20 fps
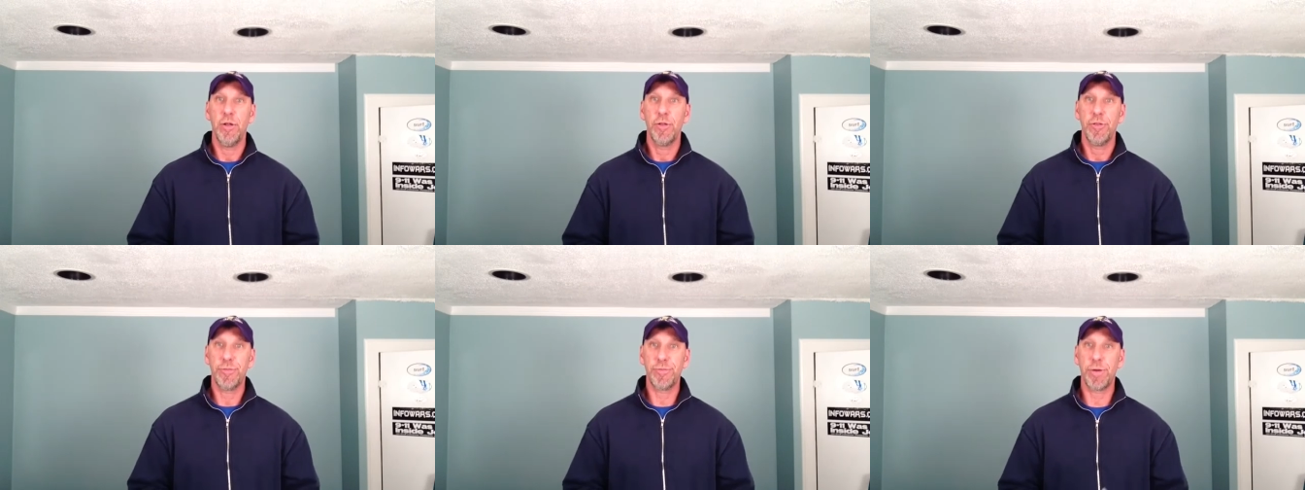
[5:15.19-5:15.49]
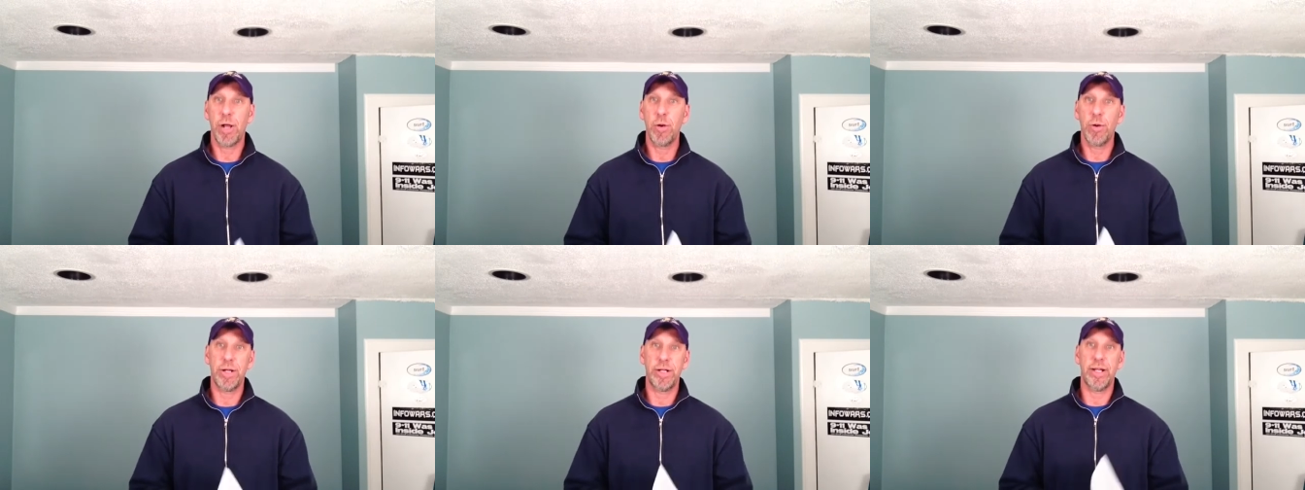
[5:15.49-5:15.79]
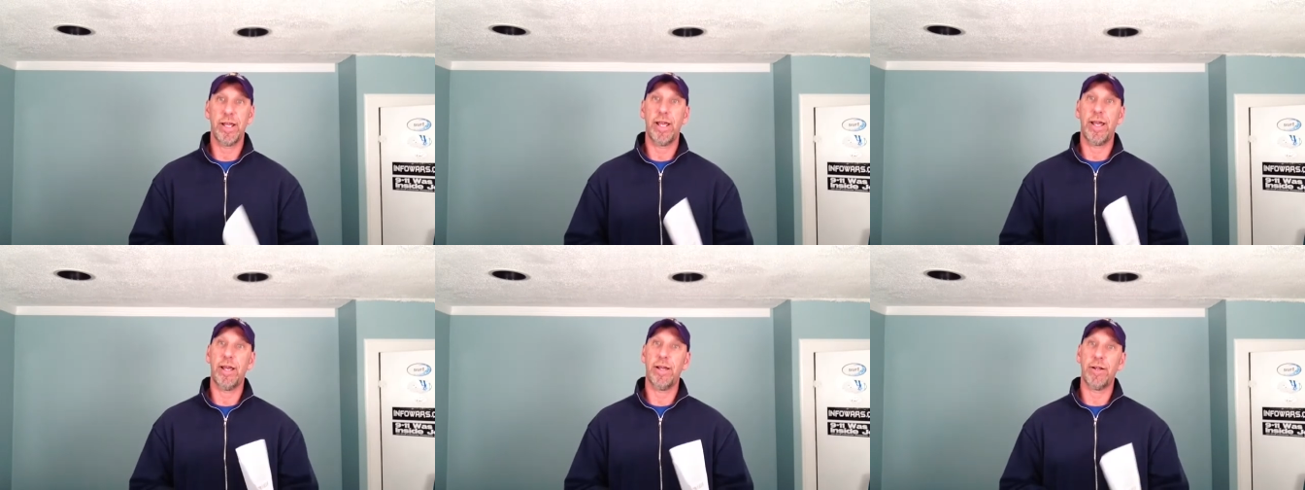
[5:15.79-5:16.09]
throwing
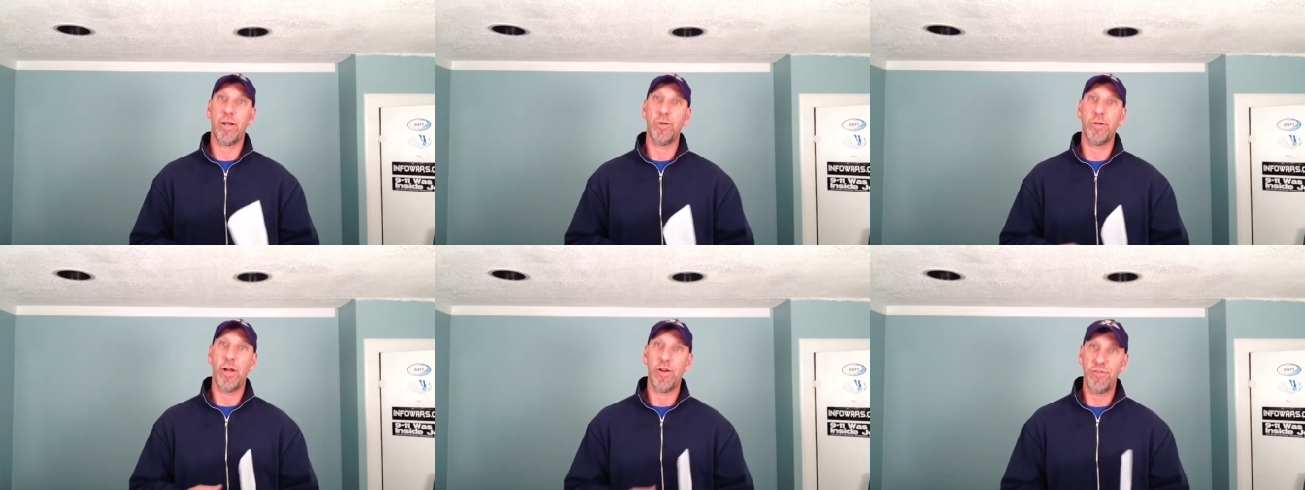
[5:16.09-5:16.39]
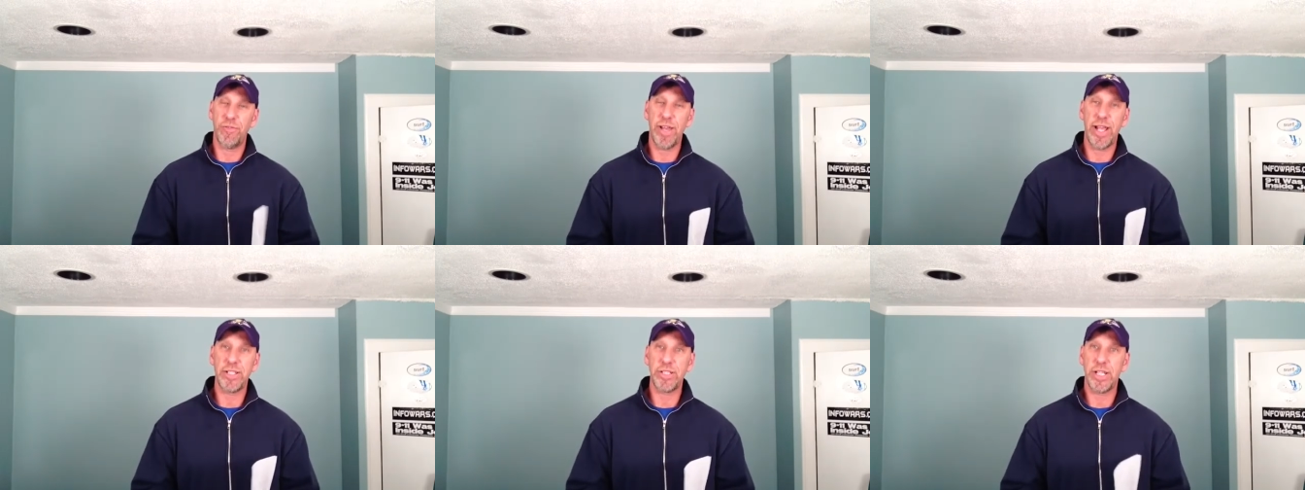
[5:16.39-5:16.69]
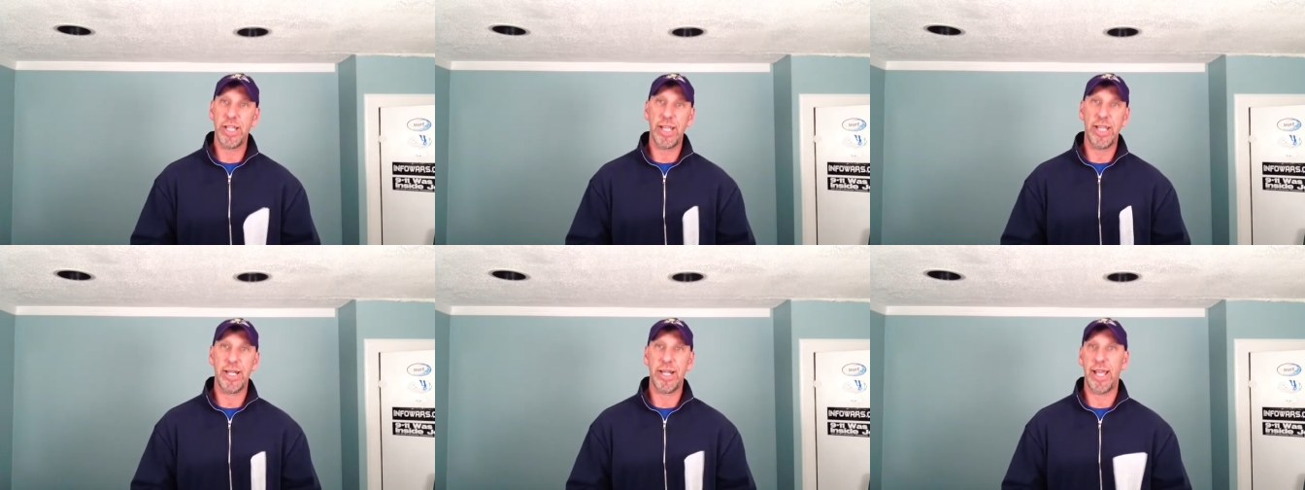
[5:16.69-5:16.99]

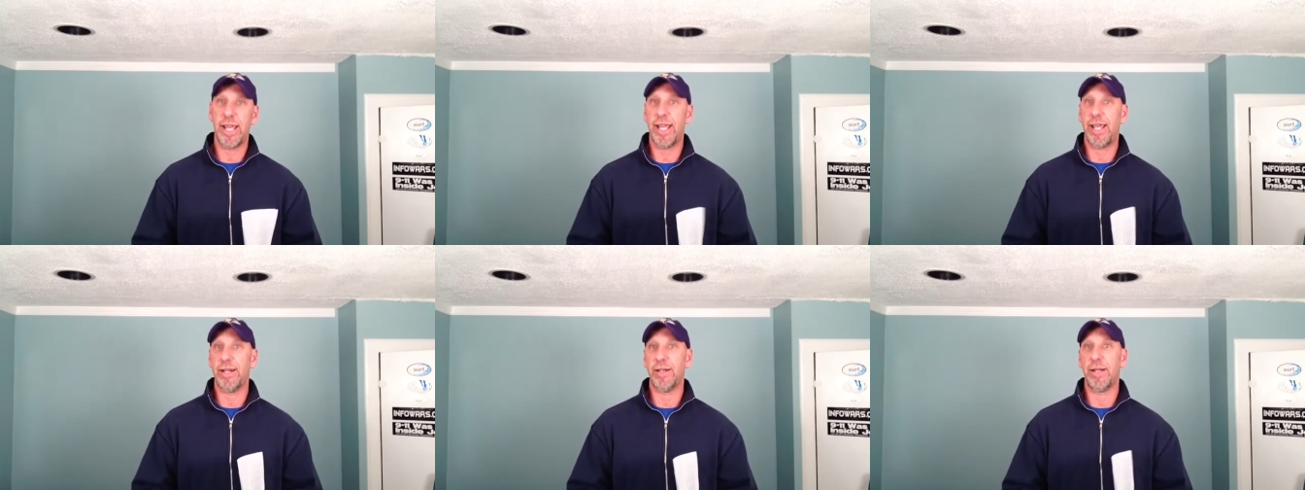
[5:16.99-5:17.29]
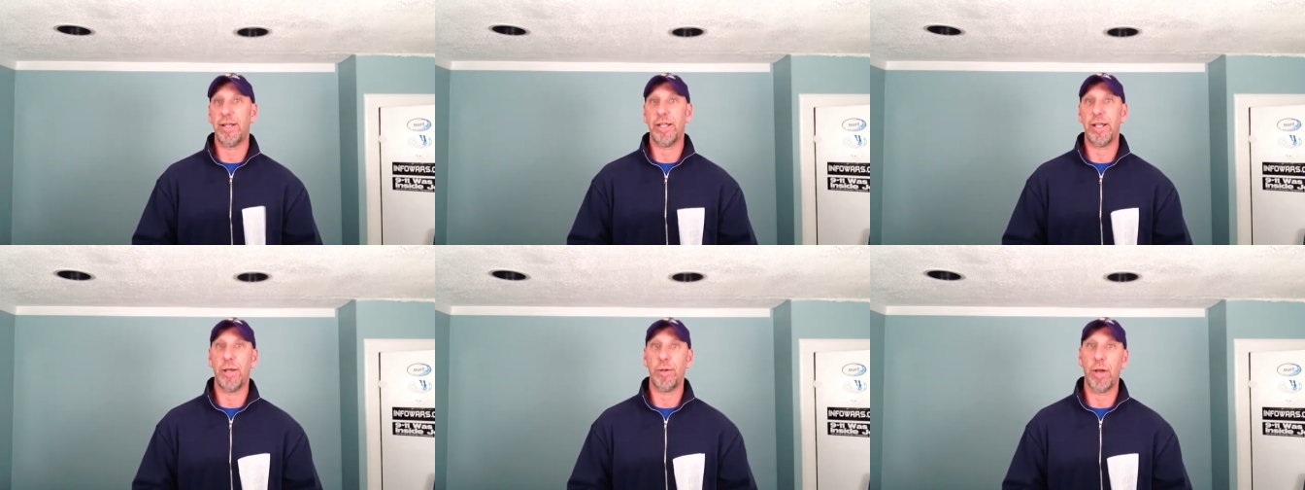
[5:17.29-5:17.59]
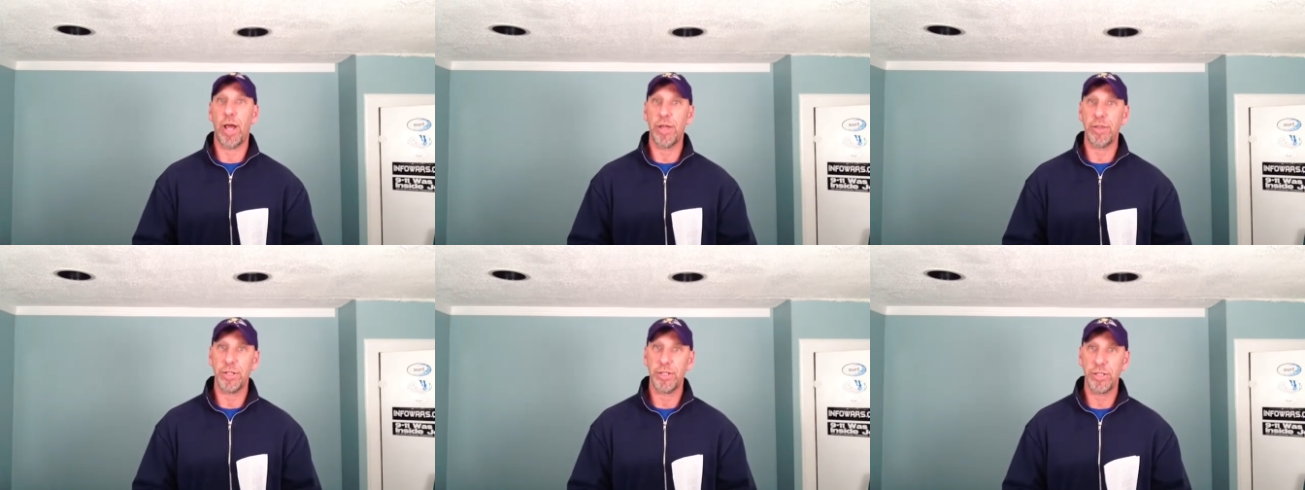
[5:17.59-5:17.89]
Ovechkin and
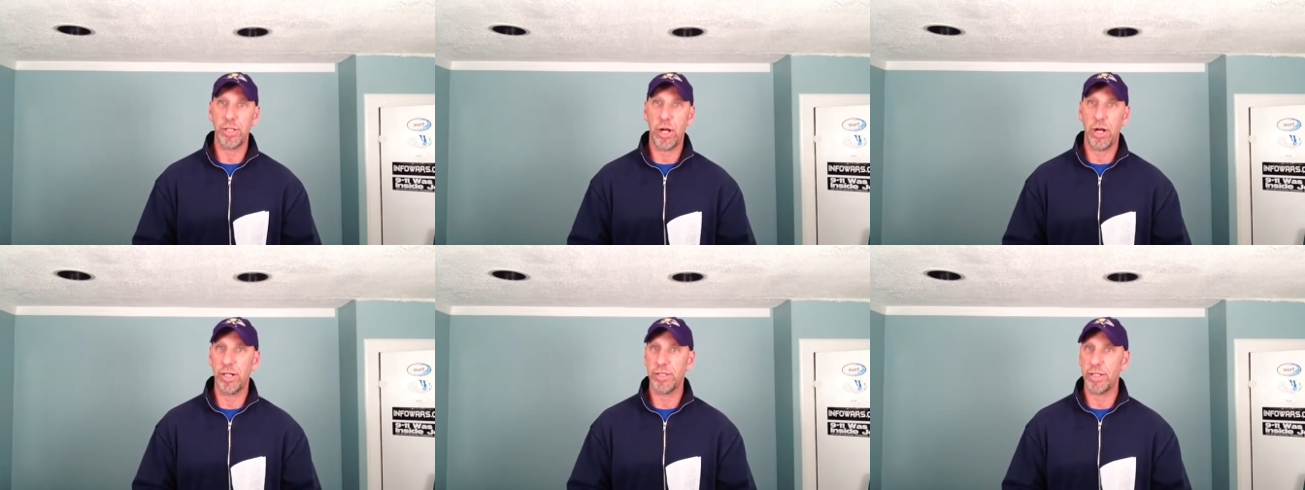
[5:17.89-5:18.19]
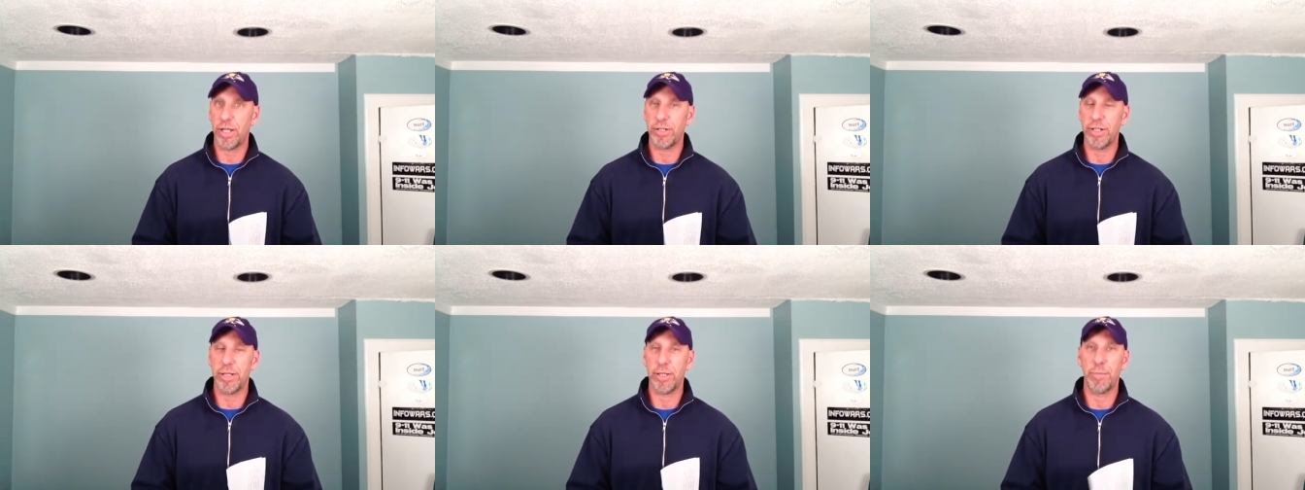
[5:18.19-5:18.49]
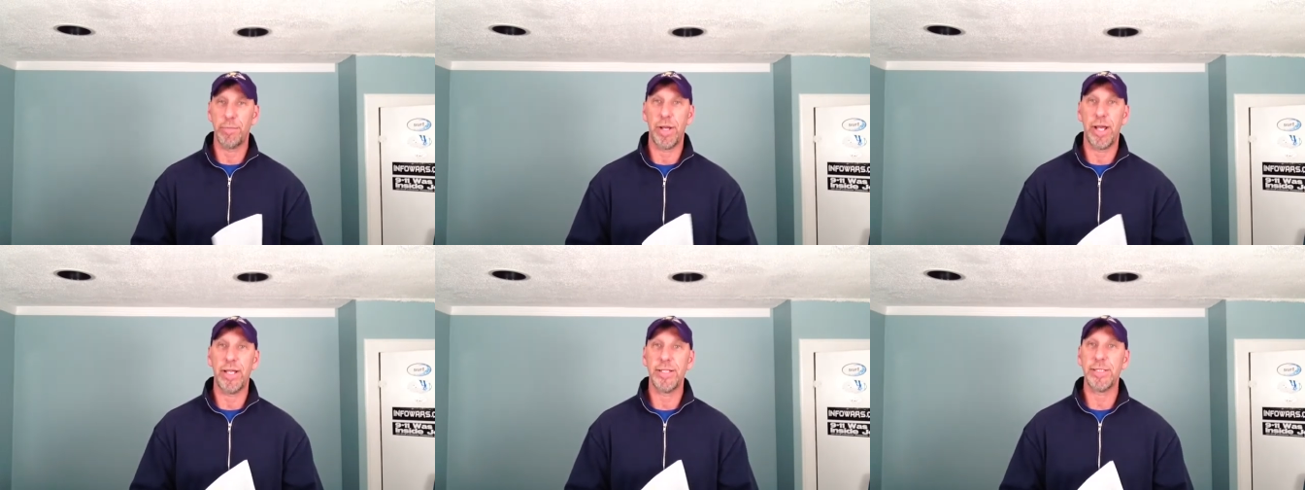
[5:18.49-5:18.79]
other stars under the
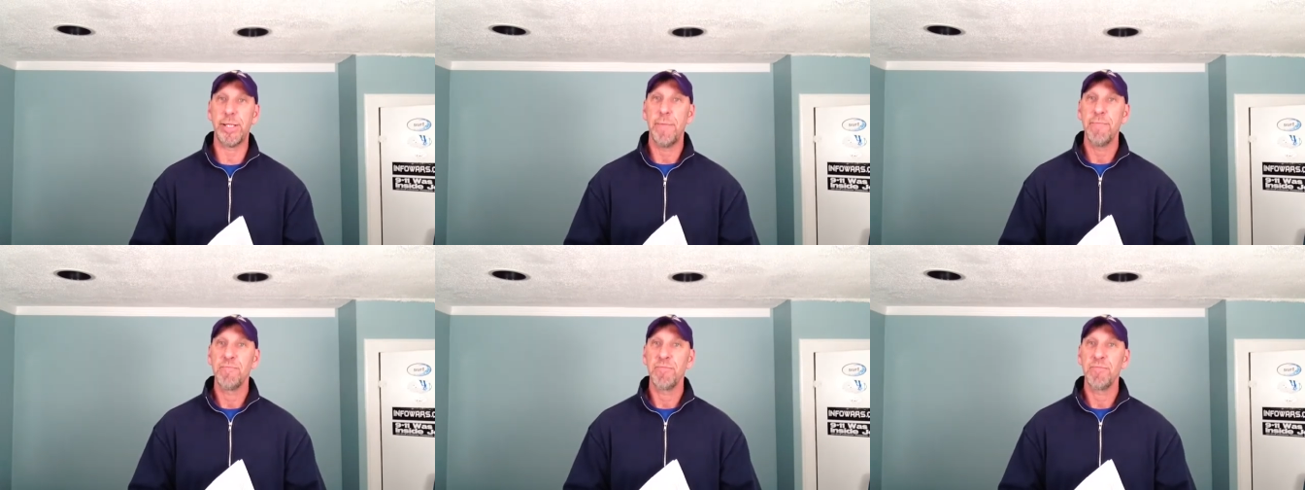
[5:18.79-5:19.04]
bus.